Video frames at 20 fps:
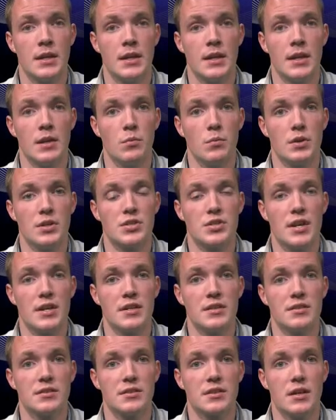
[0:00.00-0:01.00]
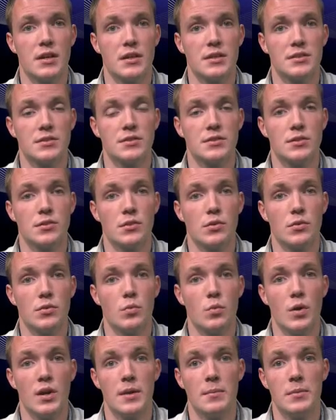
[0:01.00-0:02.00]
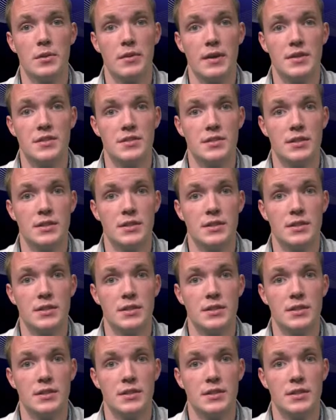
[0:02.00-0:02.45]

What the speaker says: in which I discussed what immigration